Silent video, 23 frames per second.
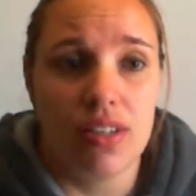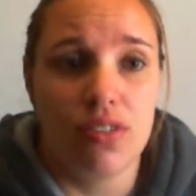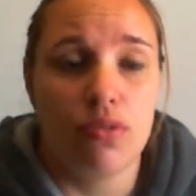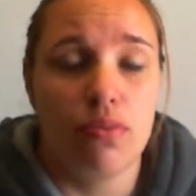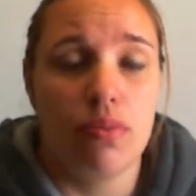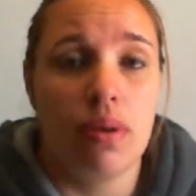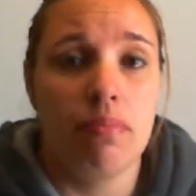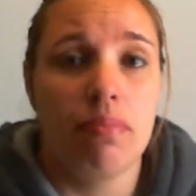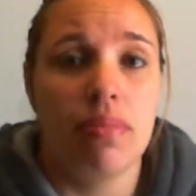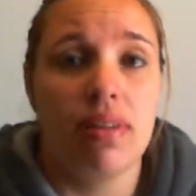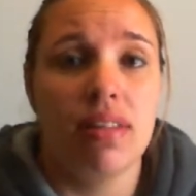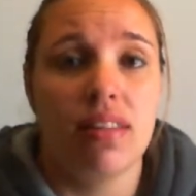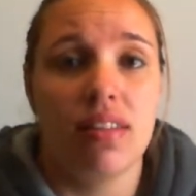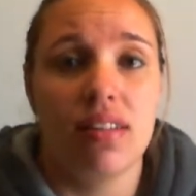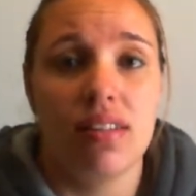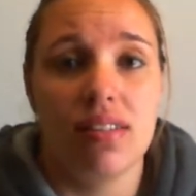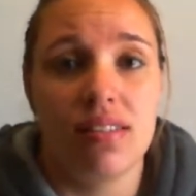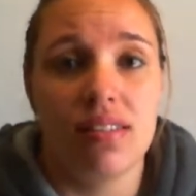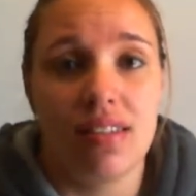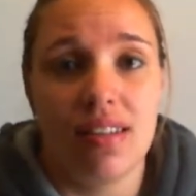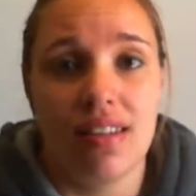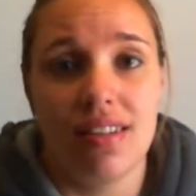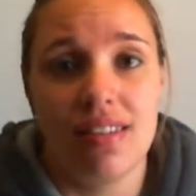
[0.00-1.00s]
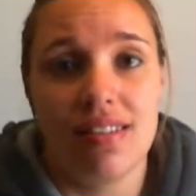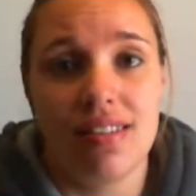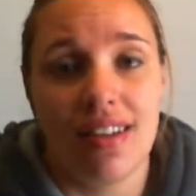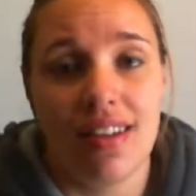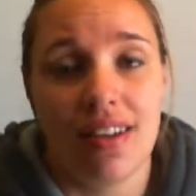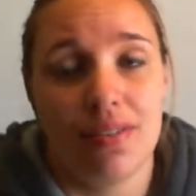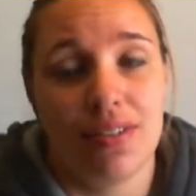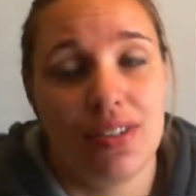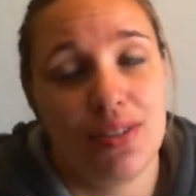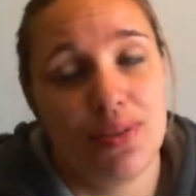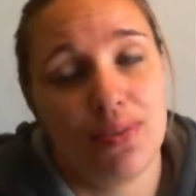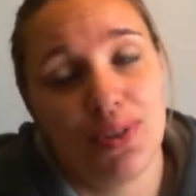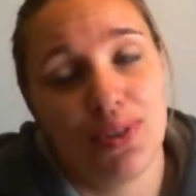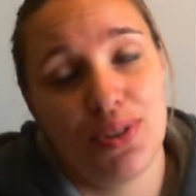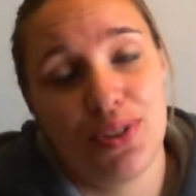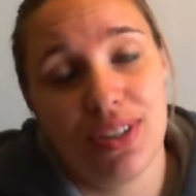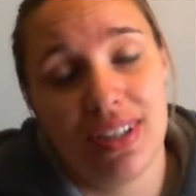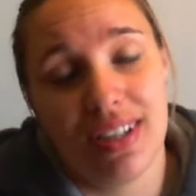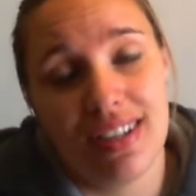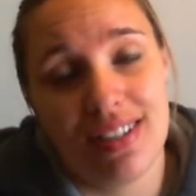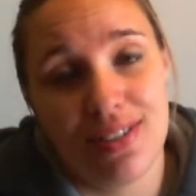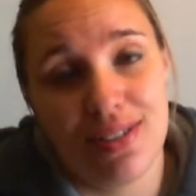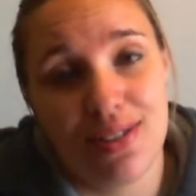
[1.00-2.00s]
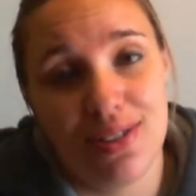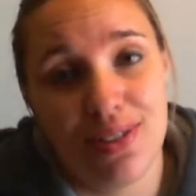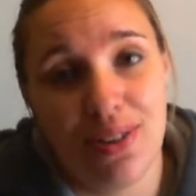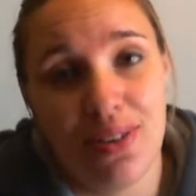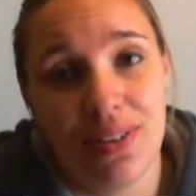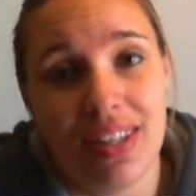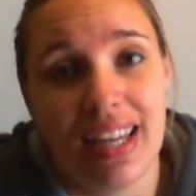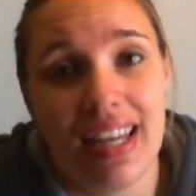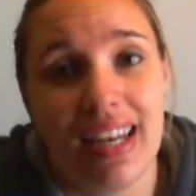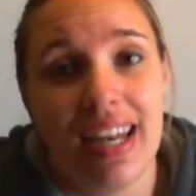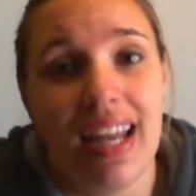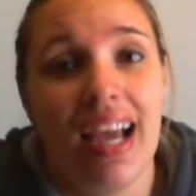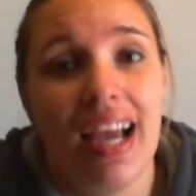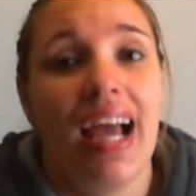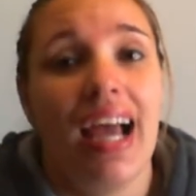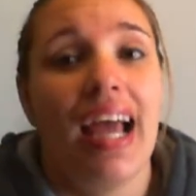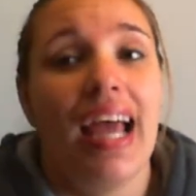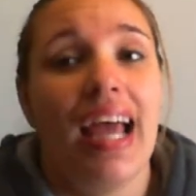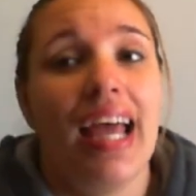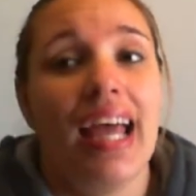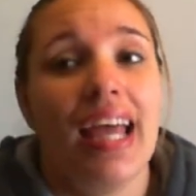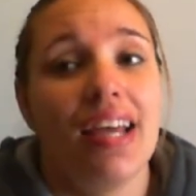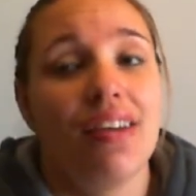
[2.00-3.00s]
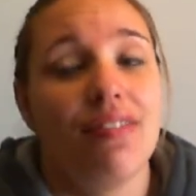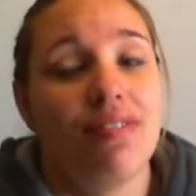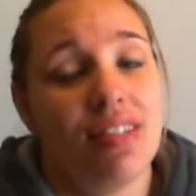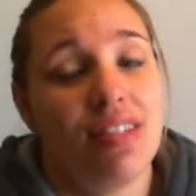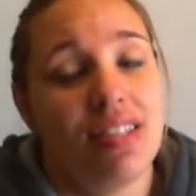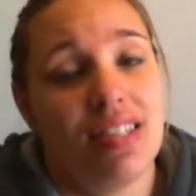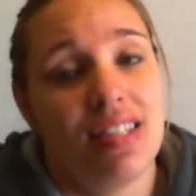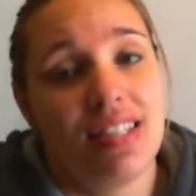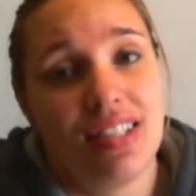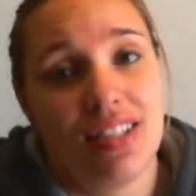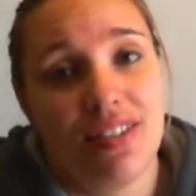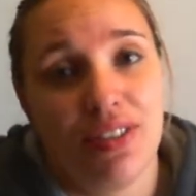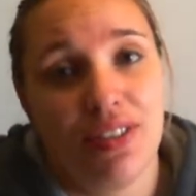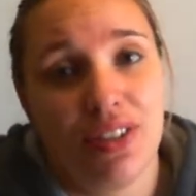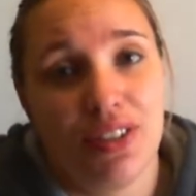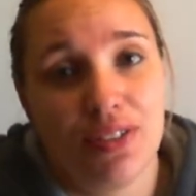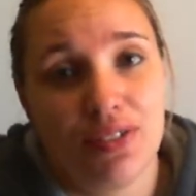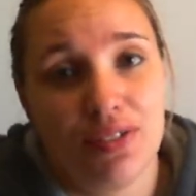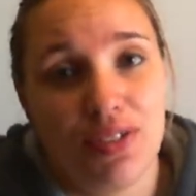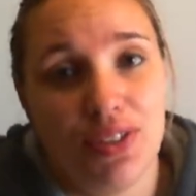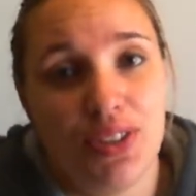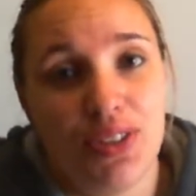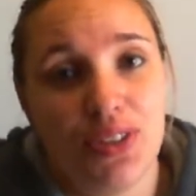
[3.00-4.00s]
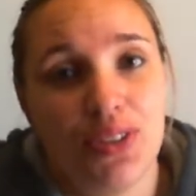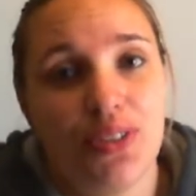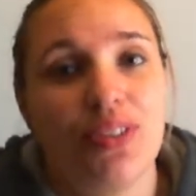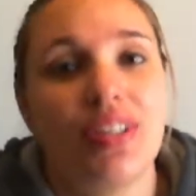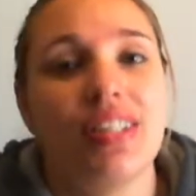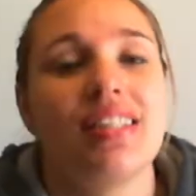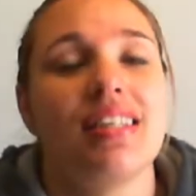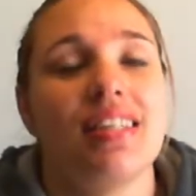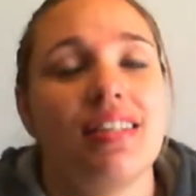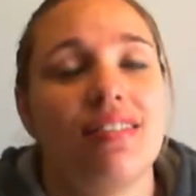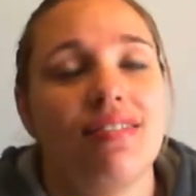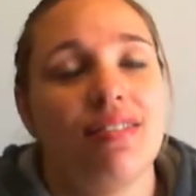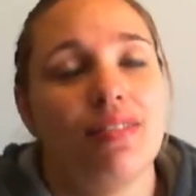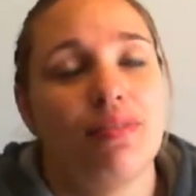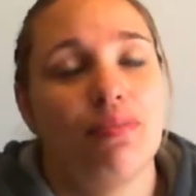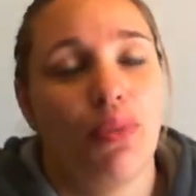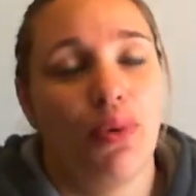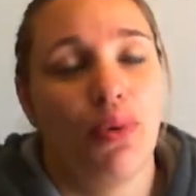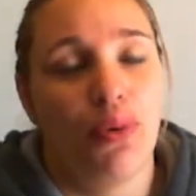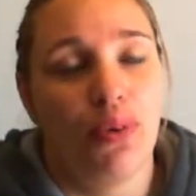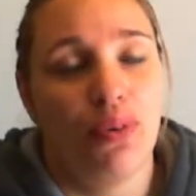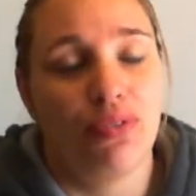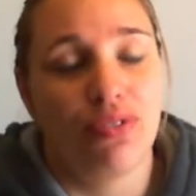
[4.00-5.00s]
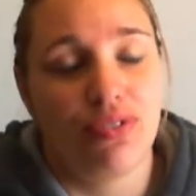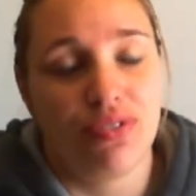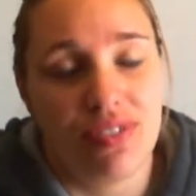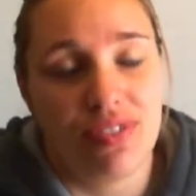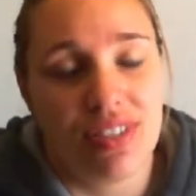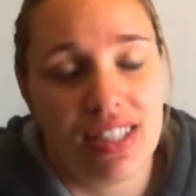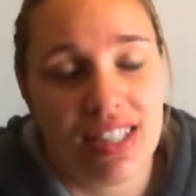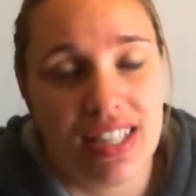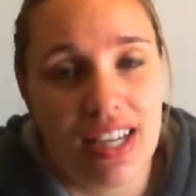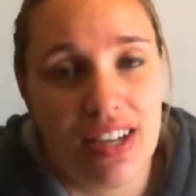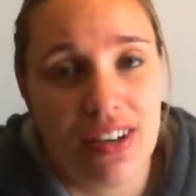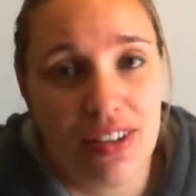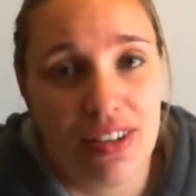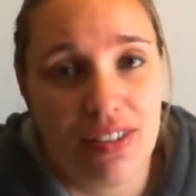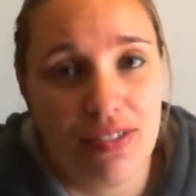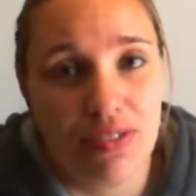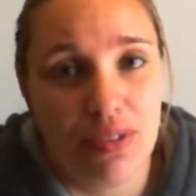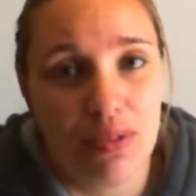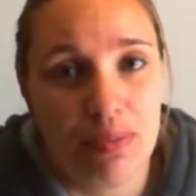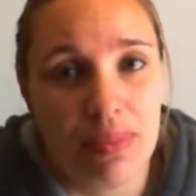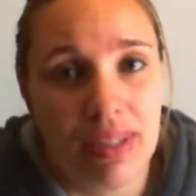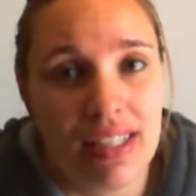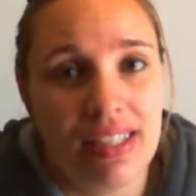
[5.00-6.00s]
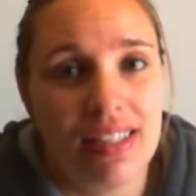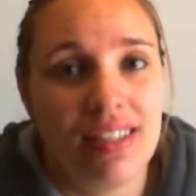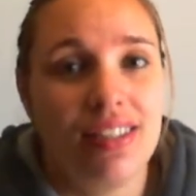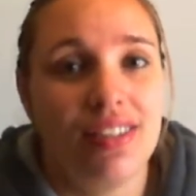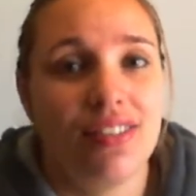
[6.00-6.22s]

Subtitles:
Remember, I just want you guys to know that if this is difficult for you, it's even more scary for me.